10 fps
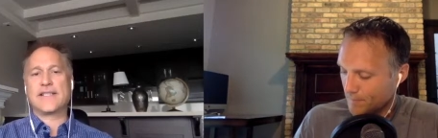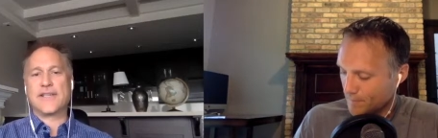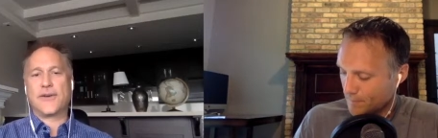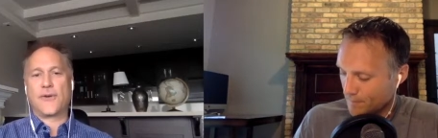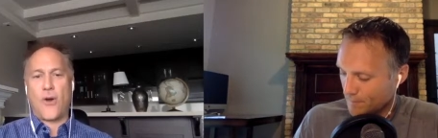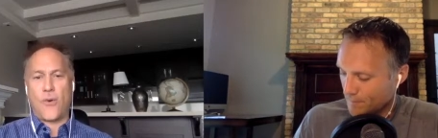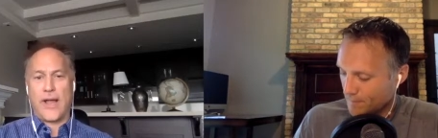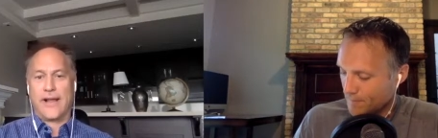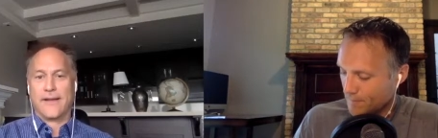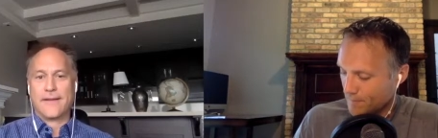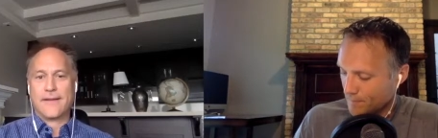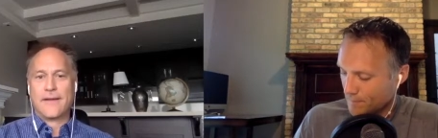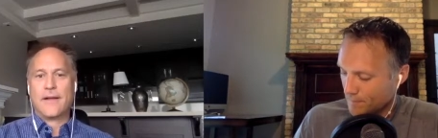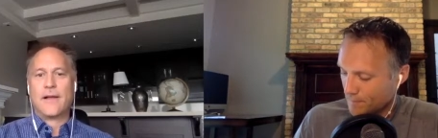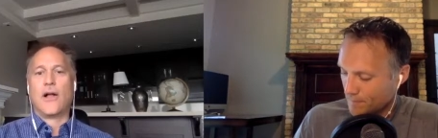Speaker 1: growing,
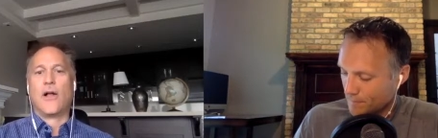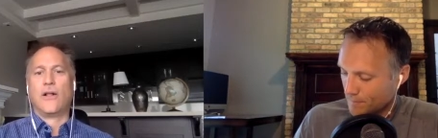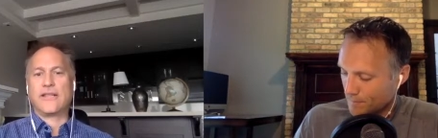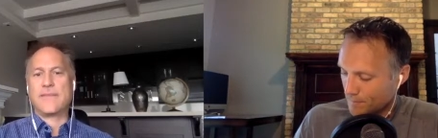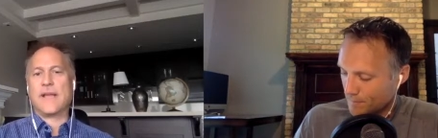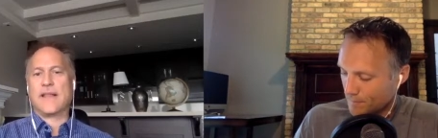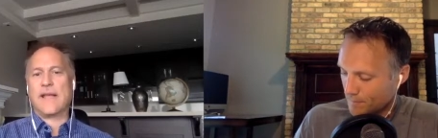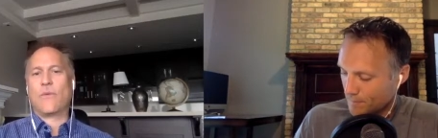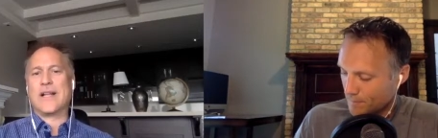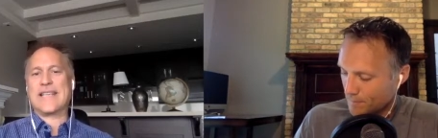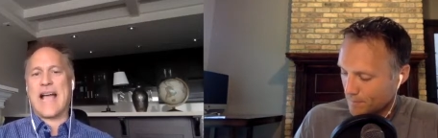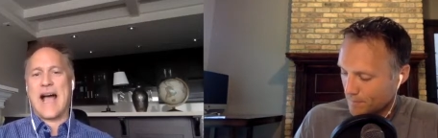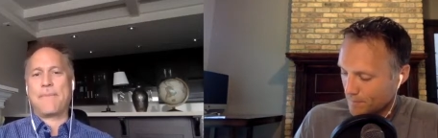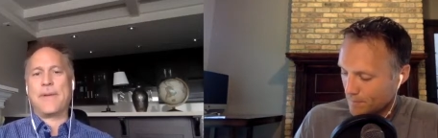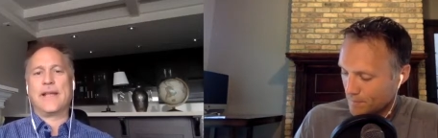ultimately what's
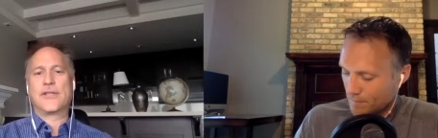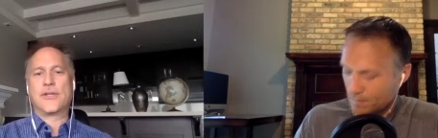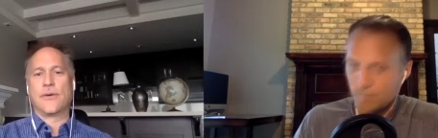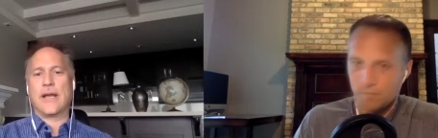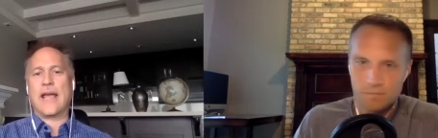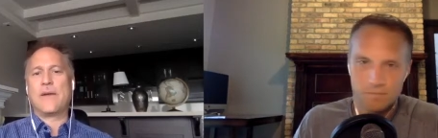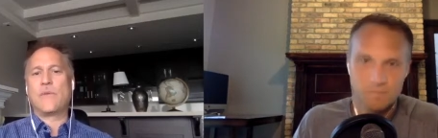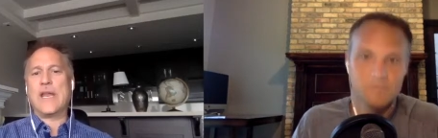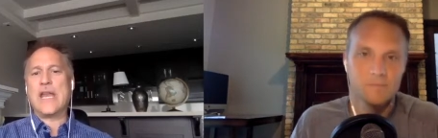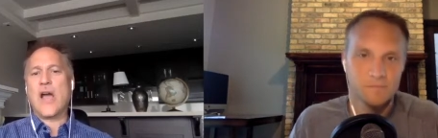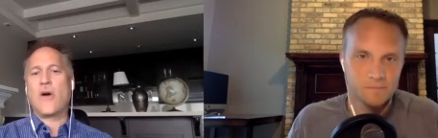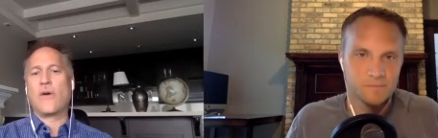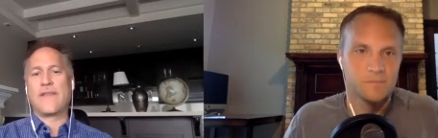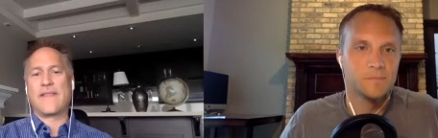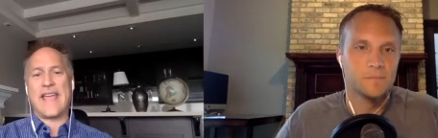happening to it? And we know
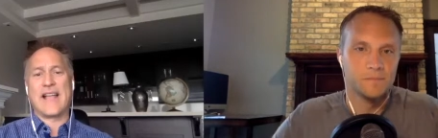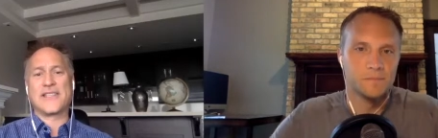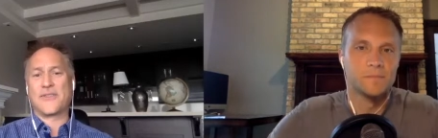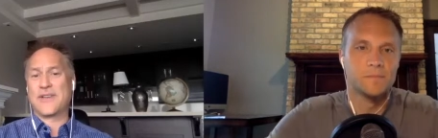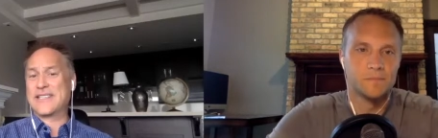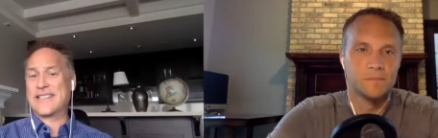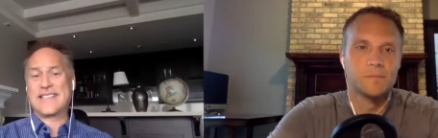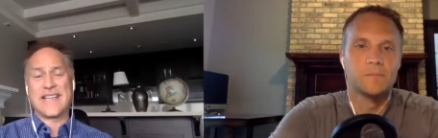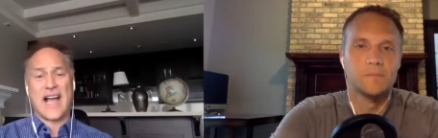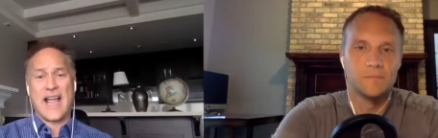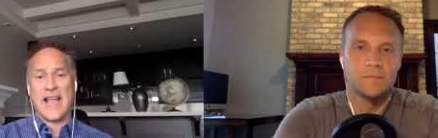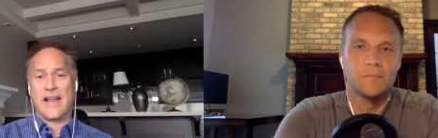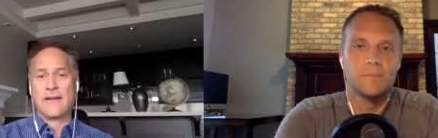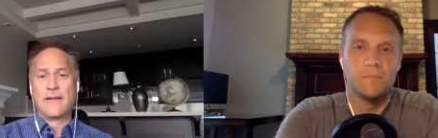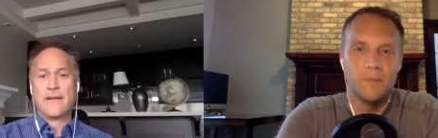that the answer is it's dying.
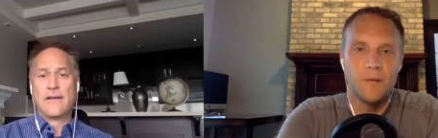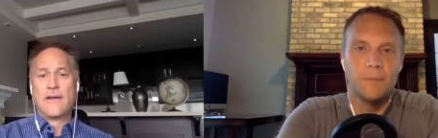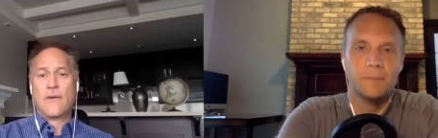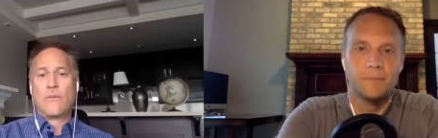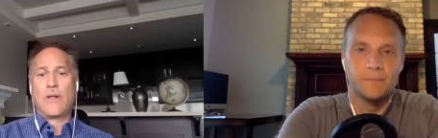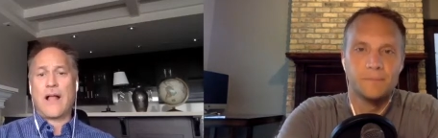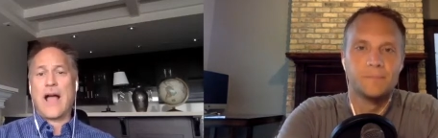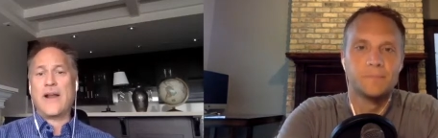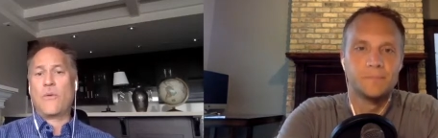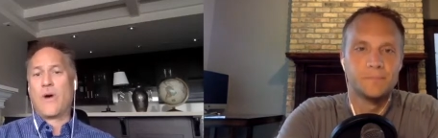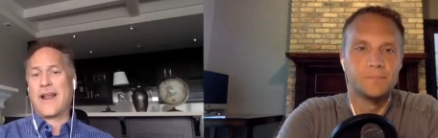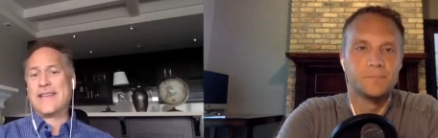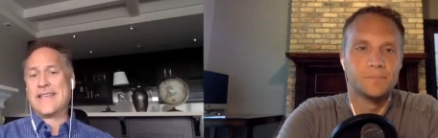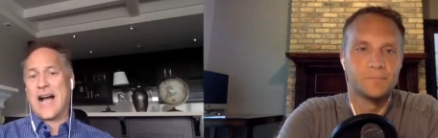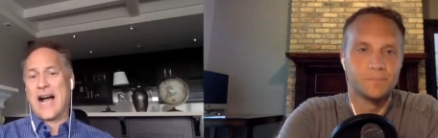Yep. Well, I don't want to
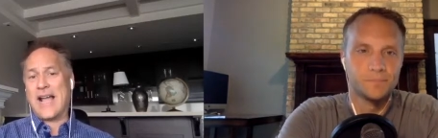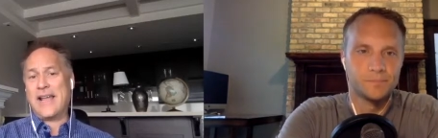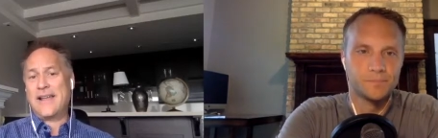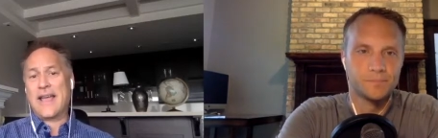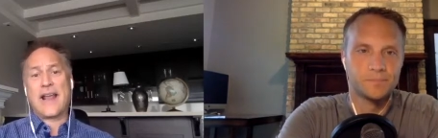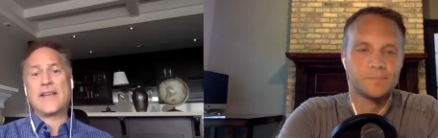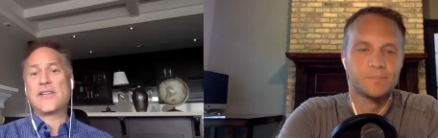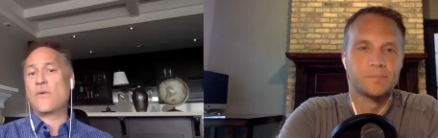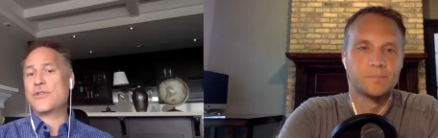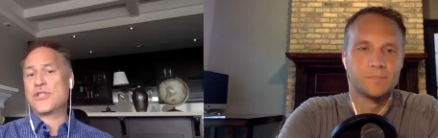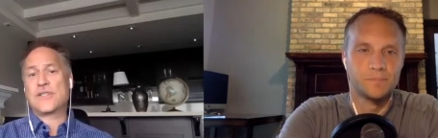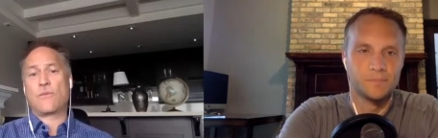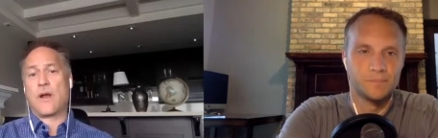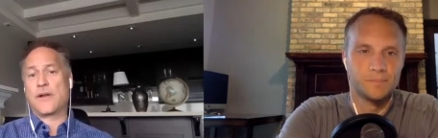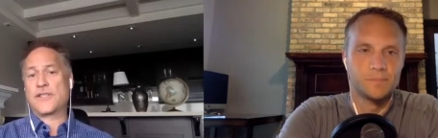die, and I don't just
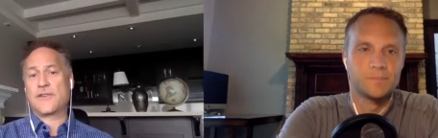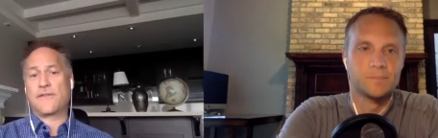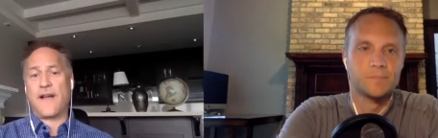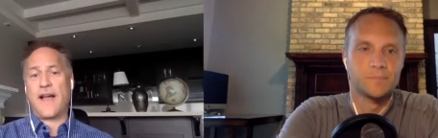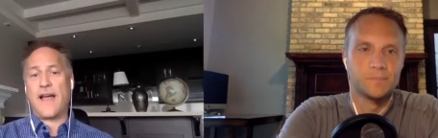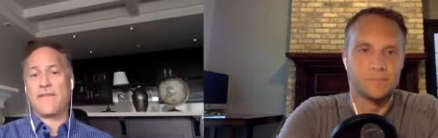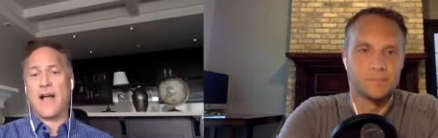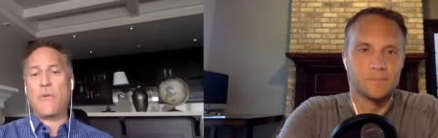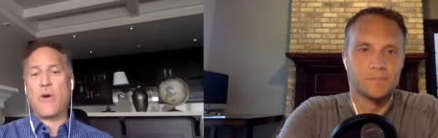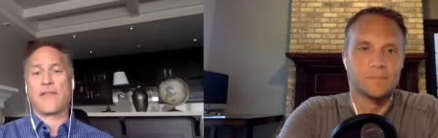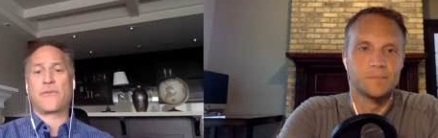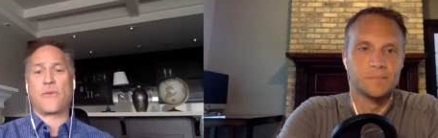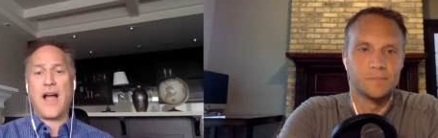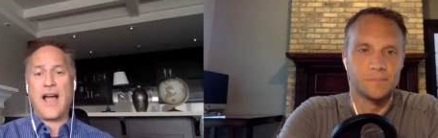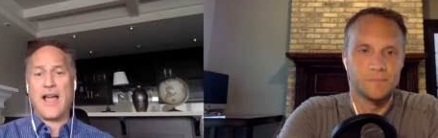want to survive. I want to
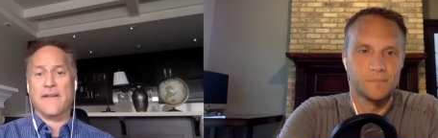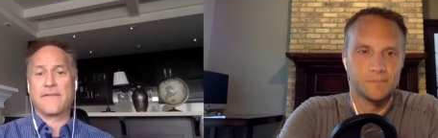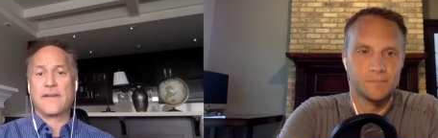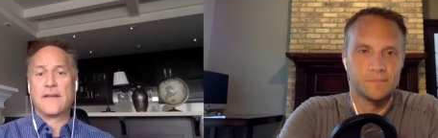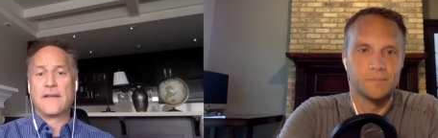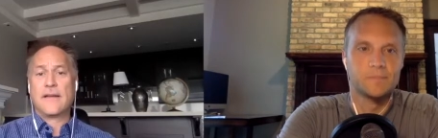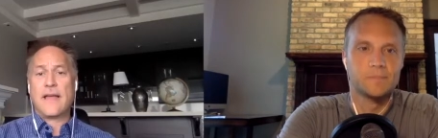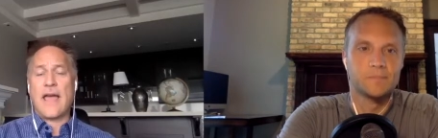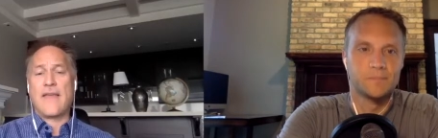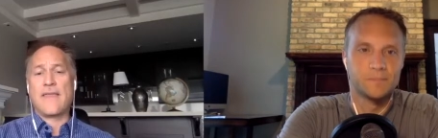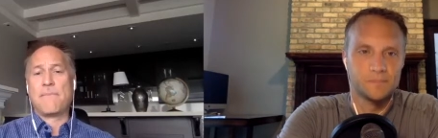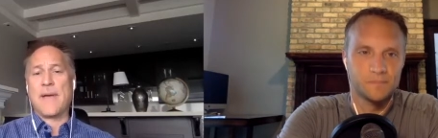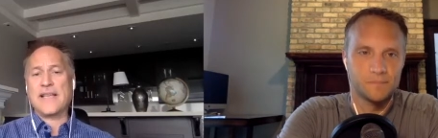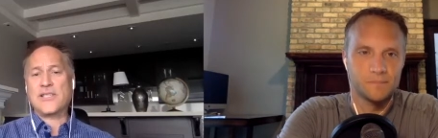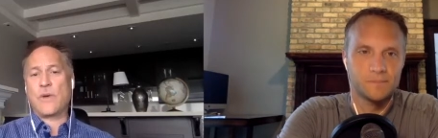thrive. And the
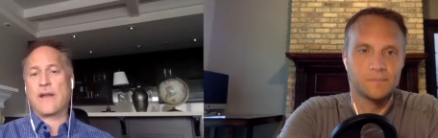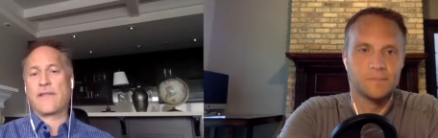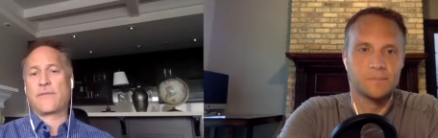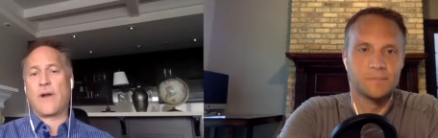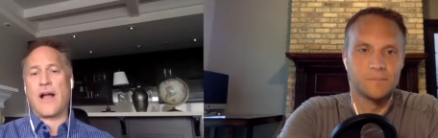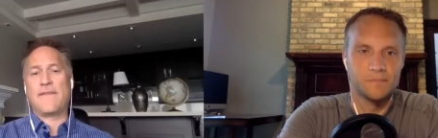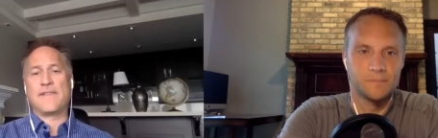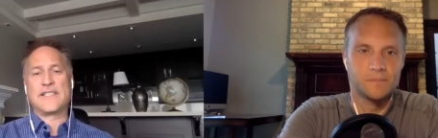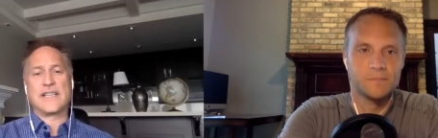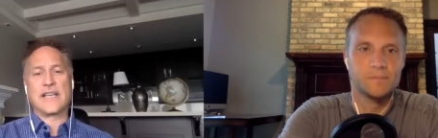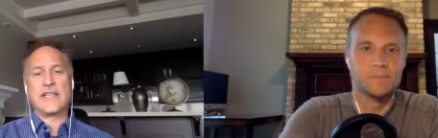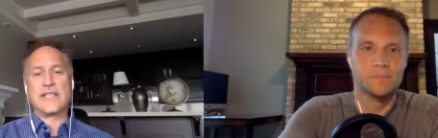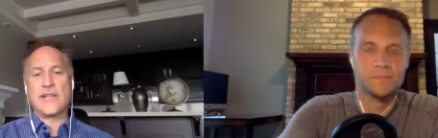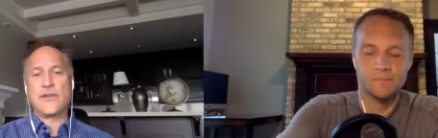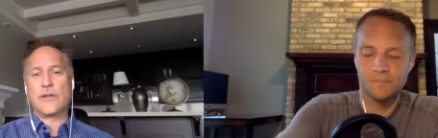best way to thrive is to
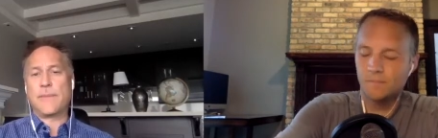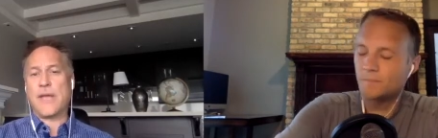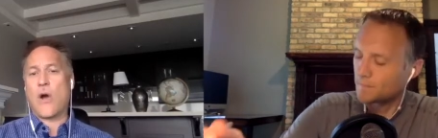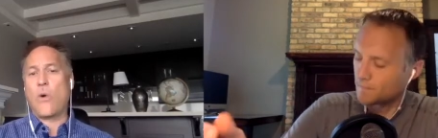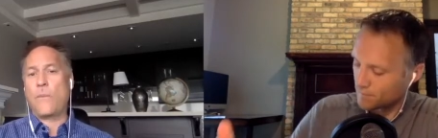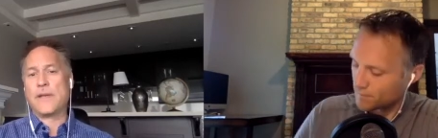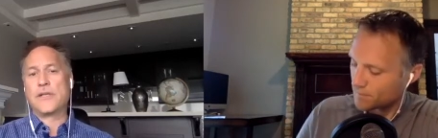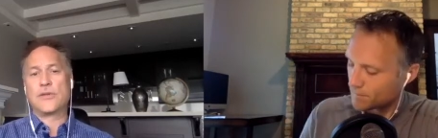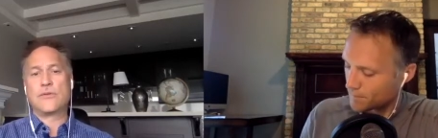continually be open to